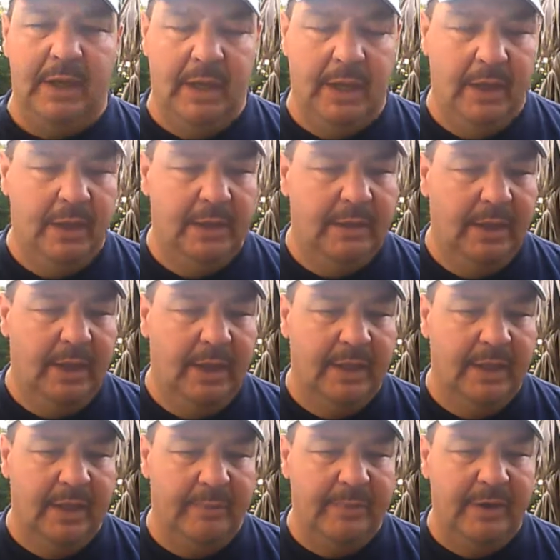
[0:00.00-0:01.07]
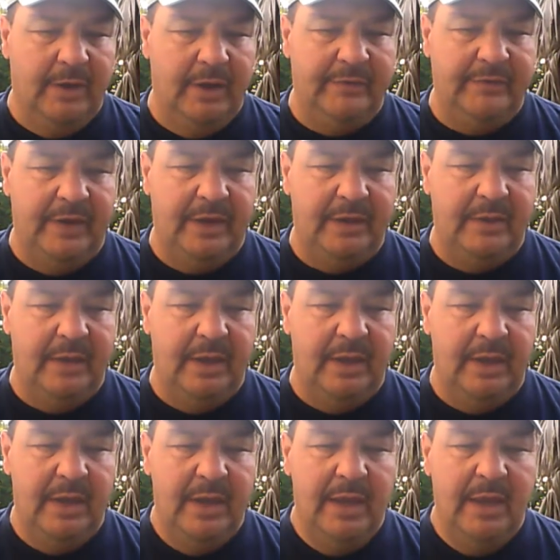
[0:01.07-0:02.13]
and let me go outside
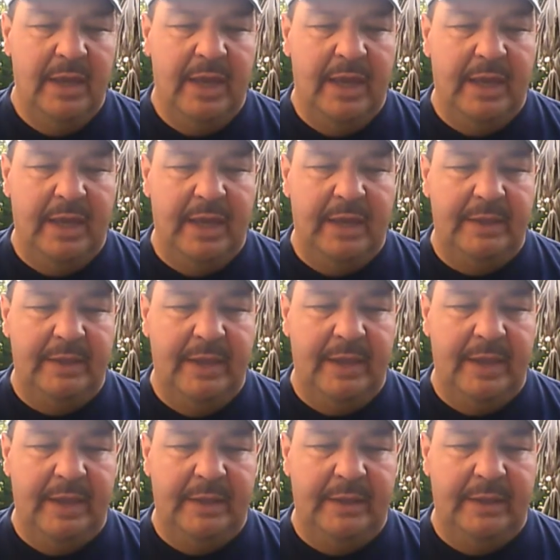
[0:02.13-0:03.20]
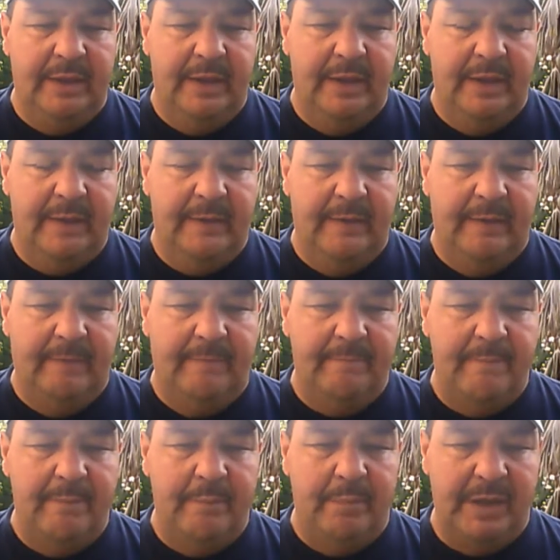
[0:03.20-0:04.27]
and
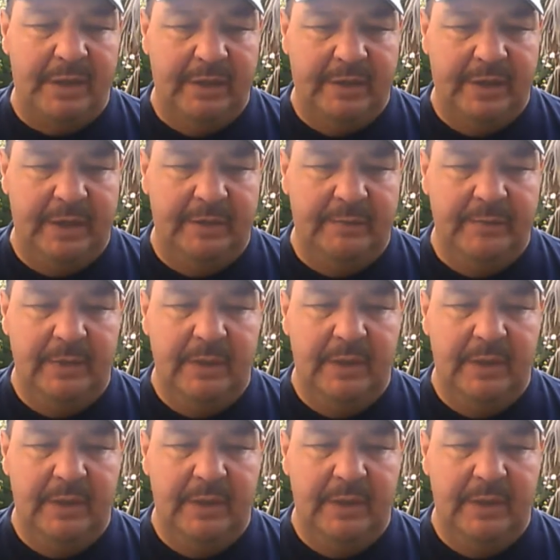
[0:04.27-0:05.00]
meditate